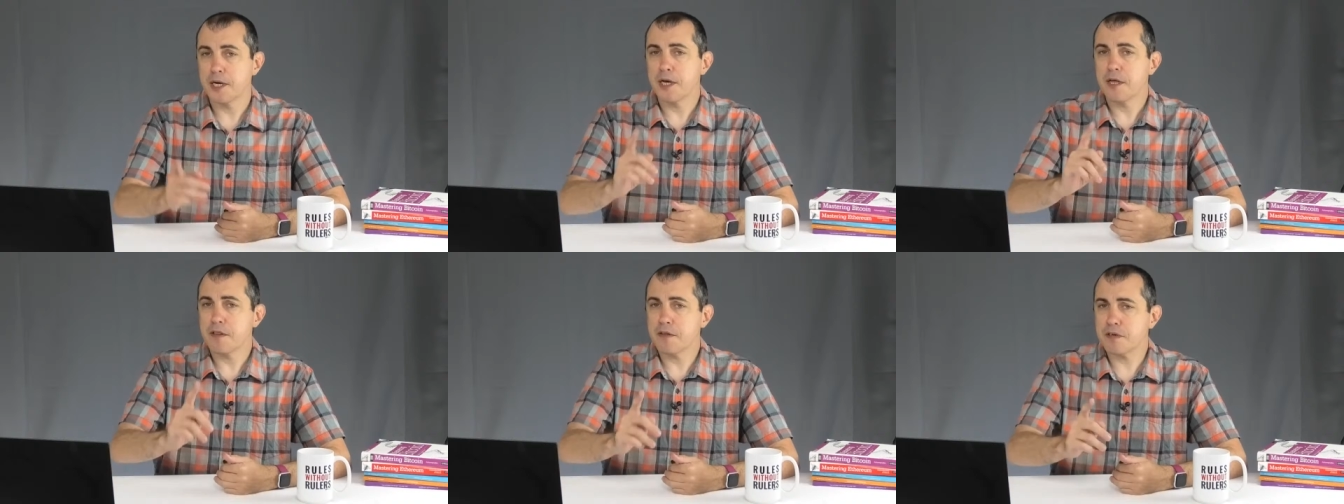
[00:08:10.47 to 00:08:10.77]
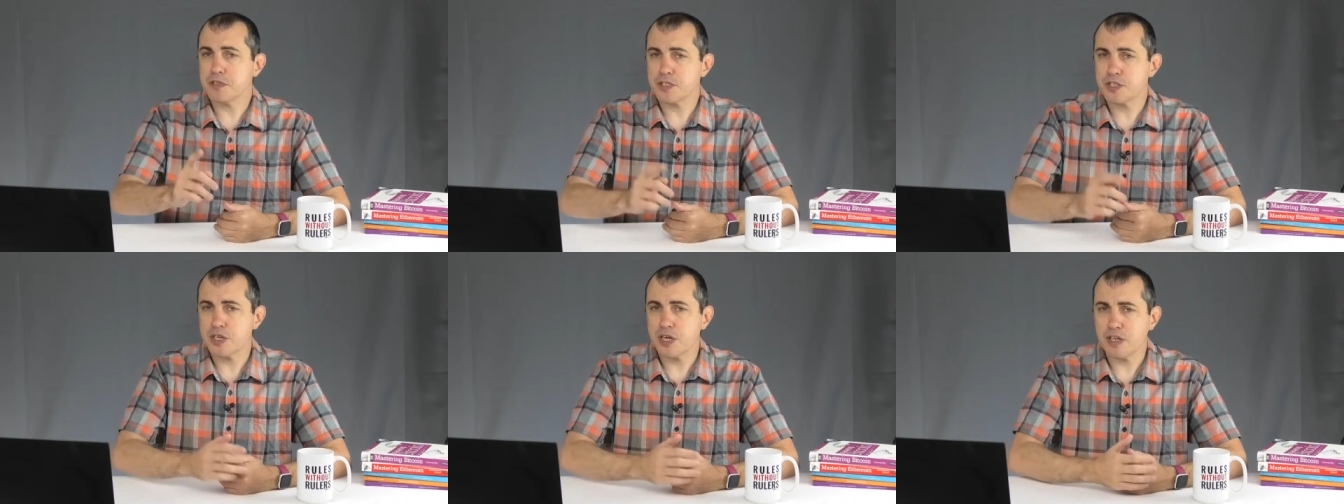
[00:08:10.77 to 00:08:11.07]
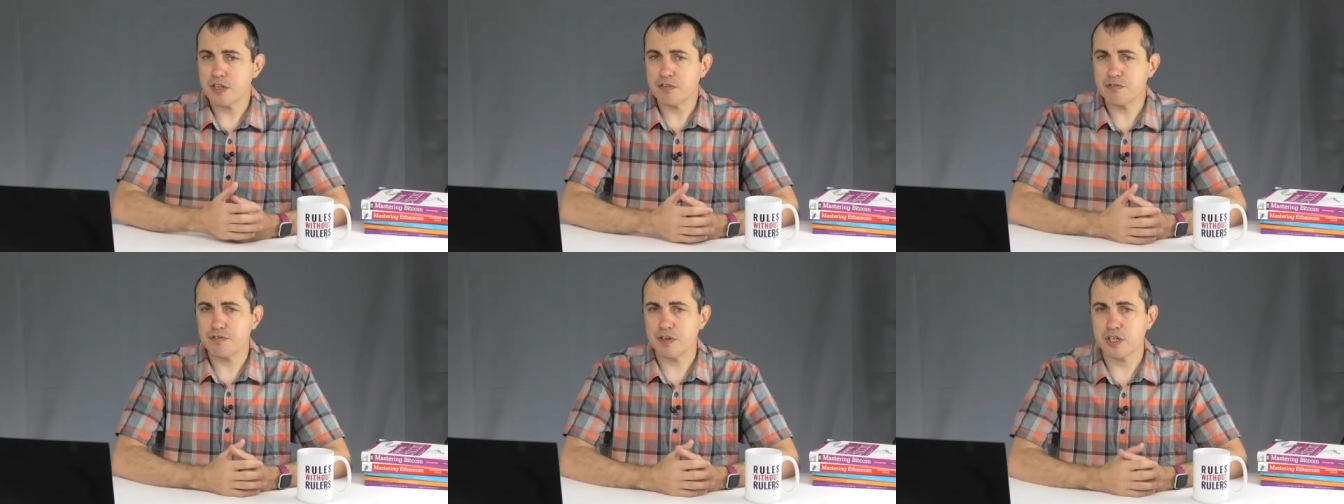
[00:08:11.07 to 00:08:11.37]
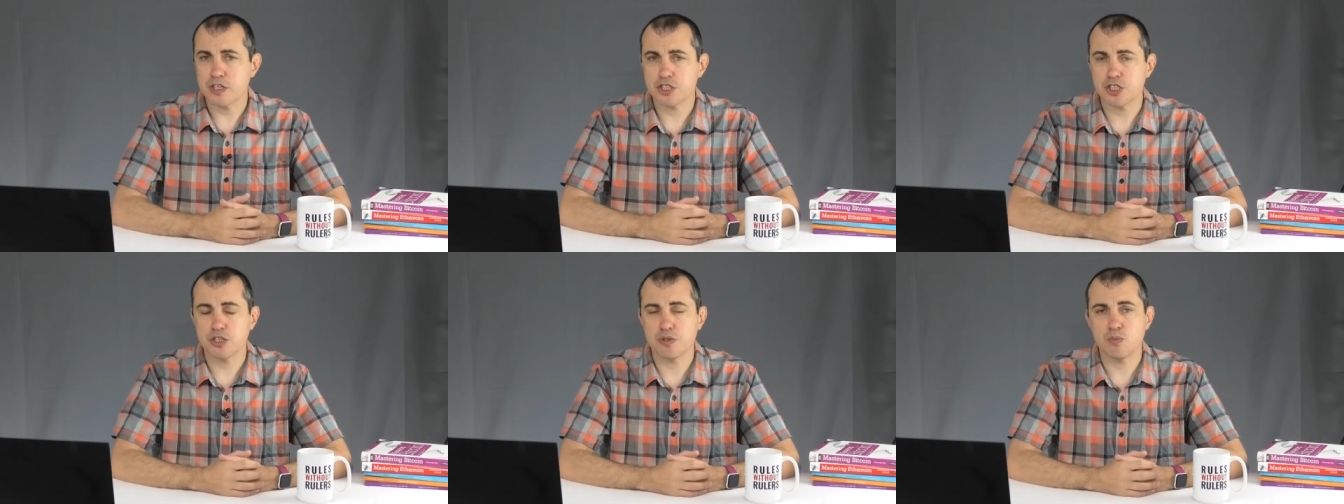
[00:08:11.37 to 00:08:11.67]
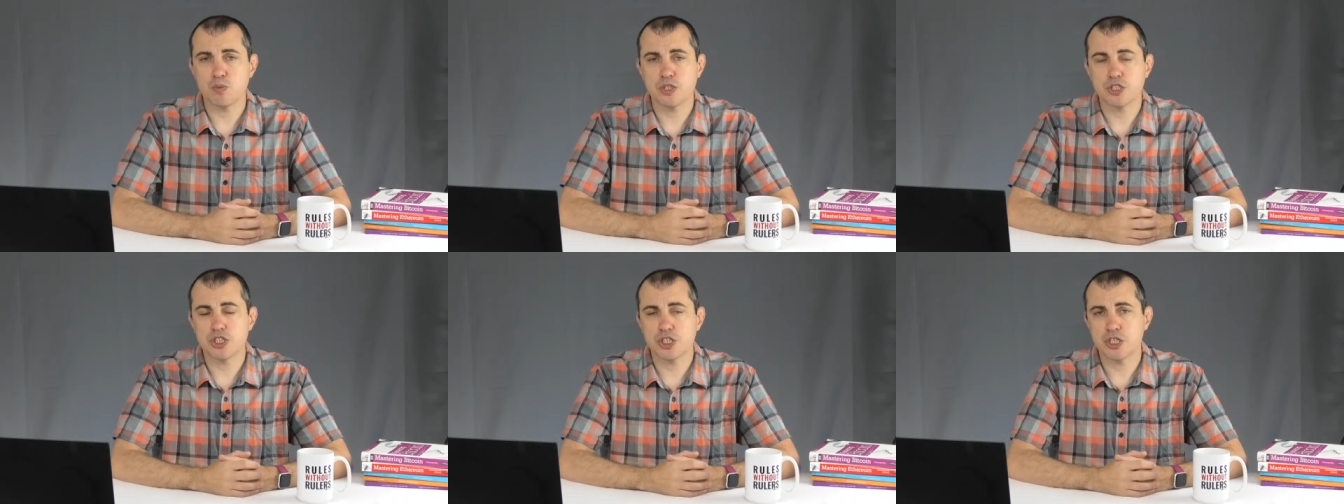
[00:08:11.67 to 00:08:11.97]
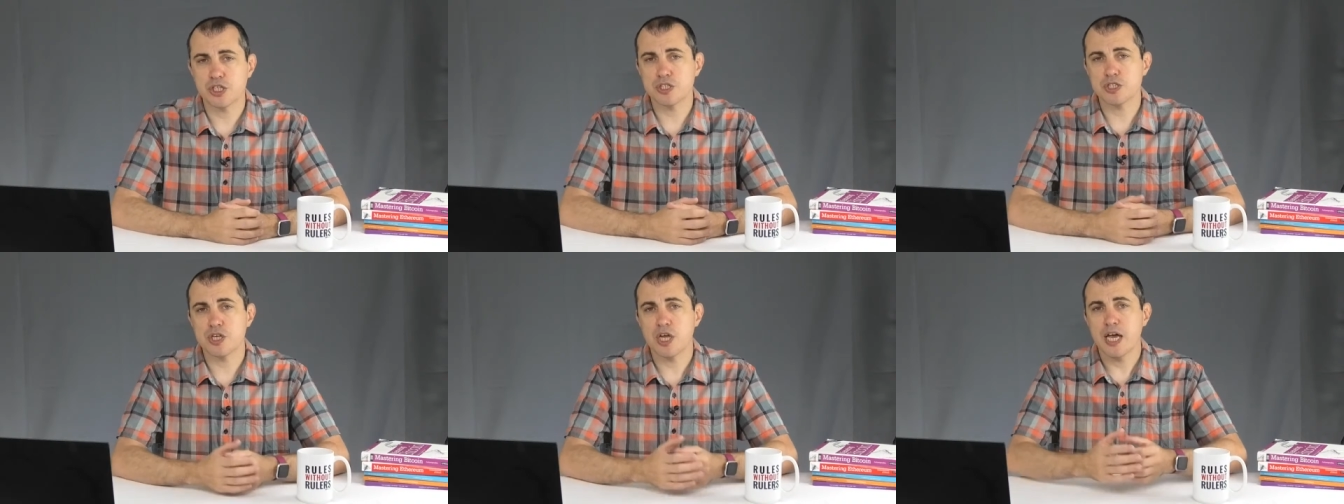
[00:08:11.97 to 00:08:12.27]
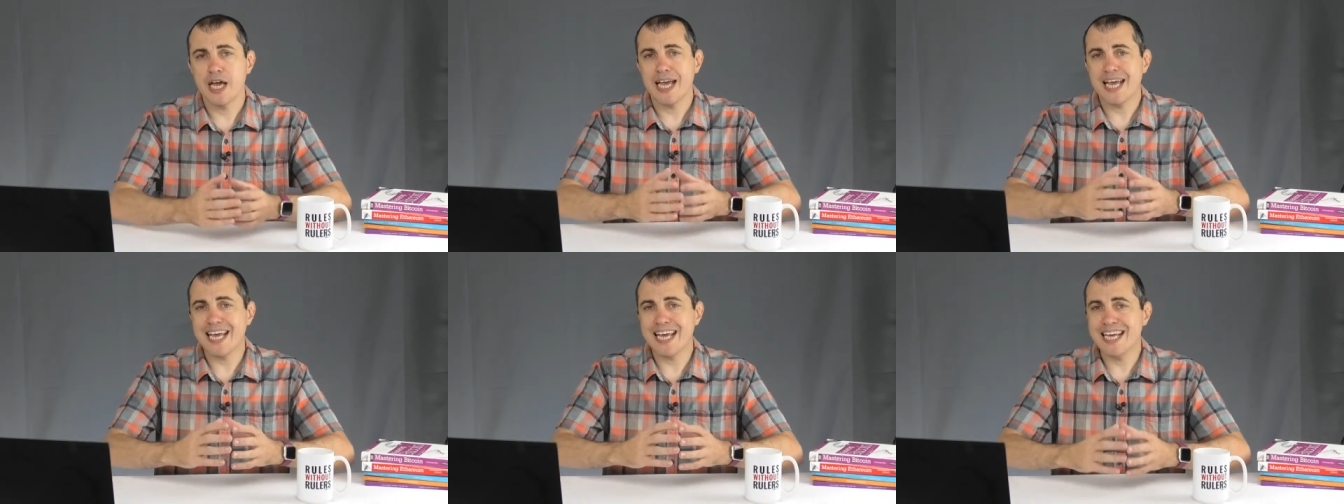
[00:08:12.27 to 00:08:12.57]
There is another function which is
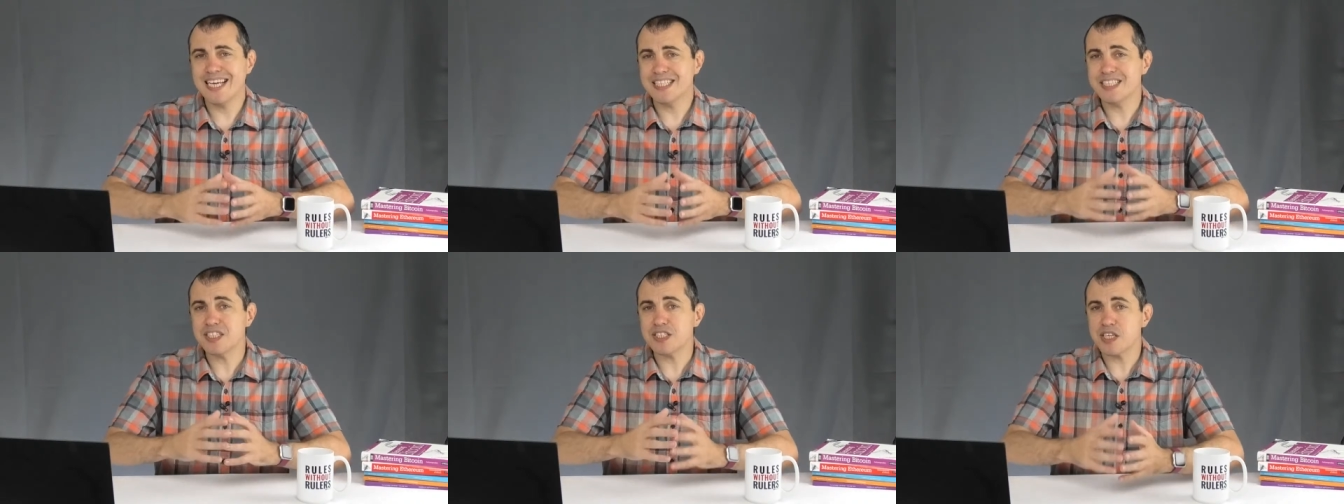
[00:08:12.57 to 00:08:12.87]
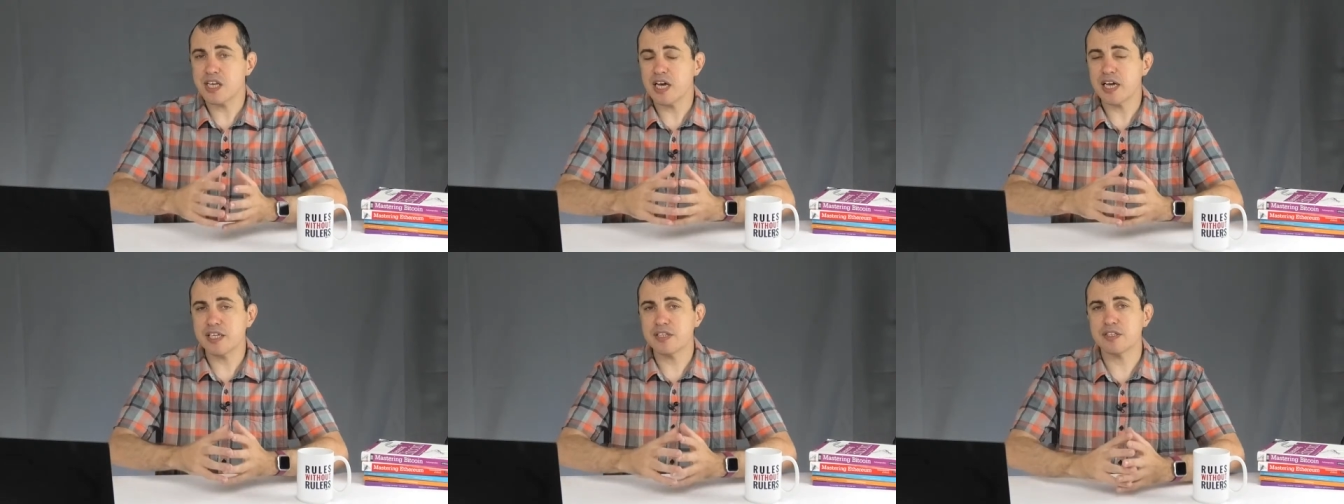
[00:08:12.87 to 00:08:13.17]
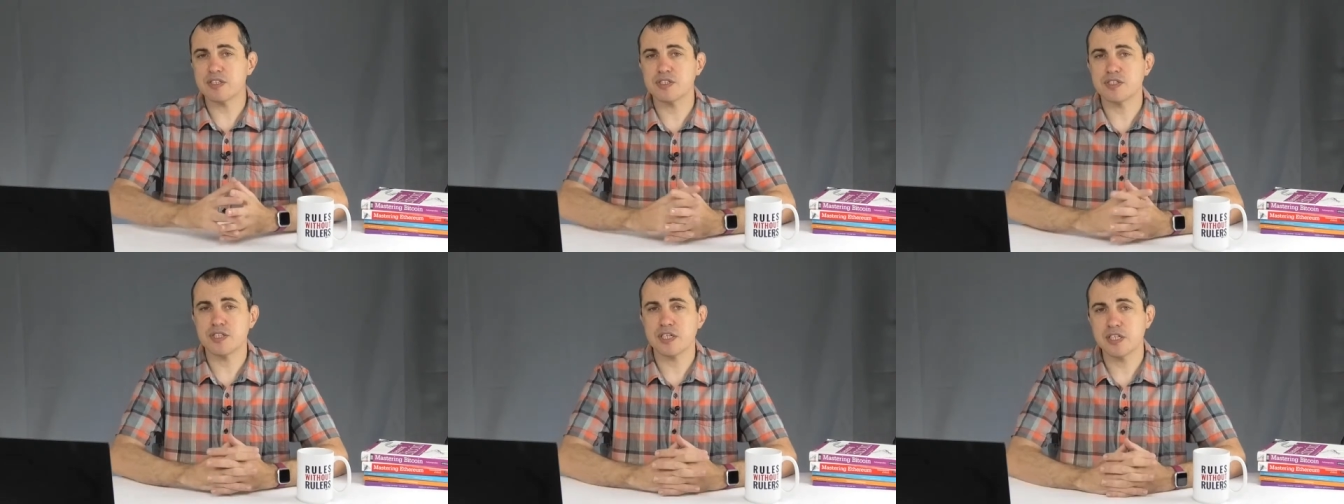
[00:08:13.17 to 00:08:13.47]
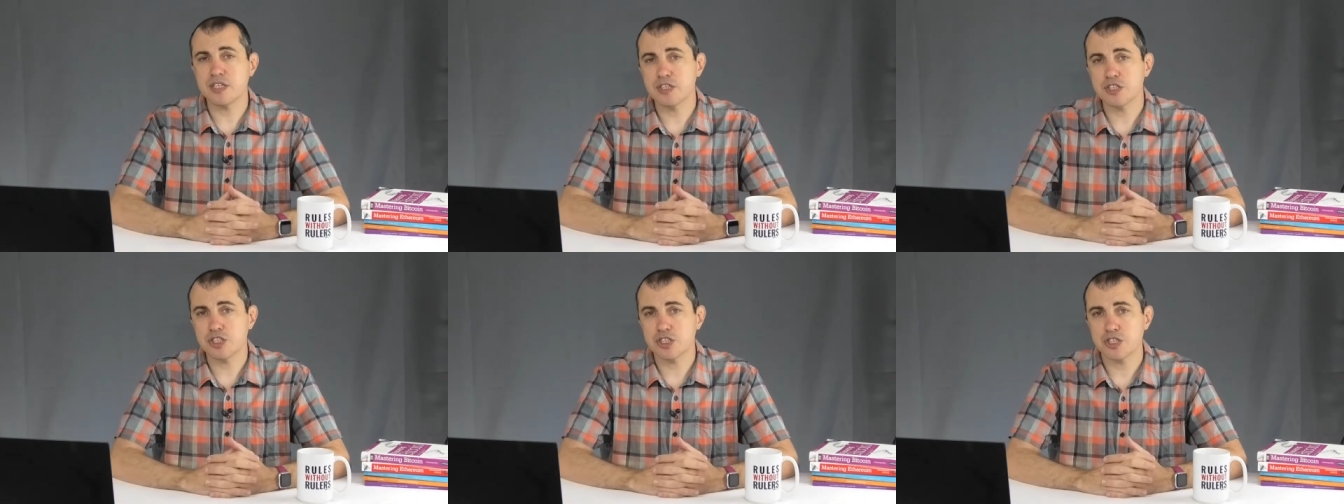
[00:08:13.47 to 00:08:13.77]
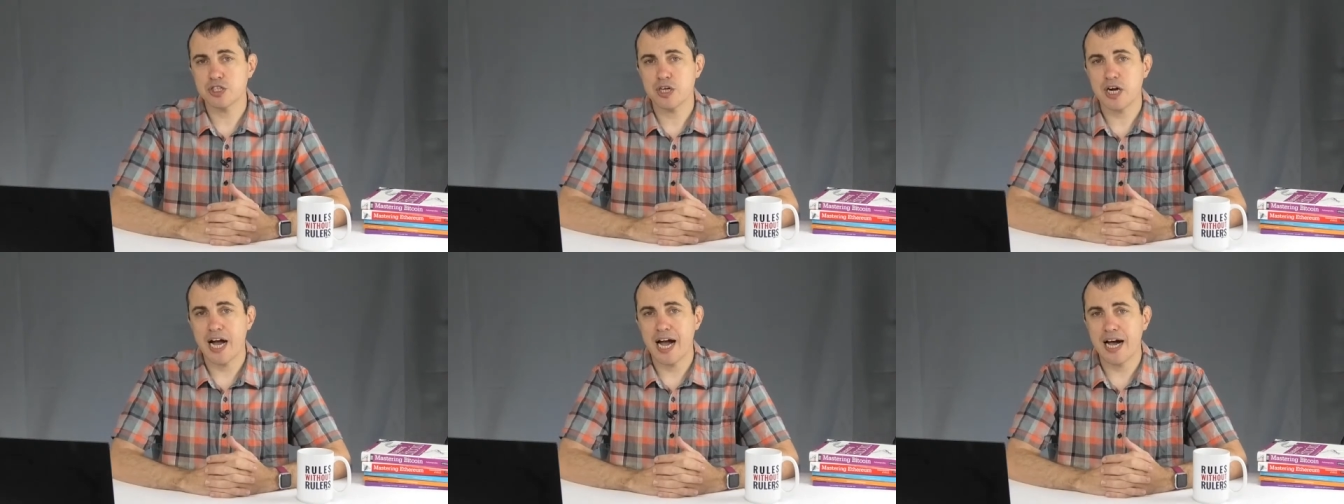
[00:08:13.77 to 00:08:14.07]
inside the signature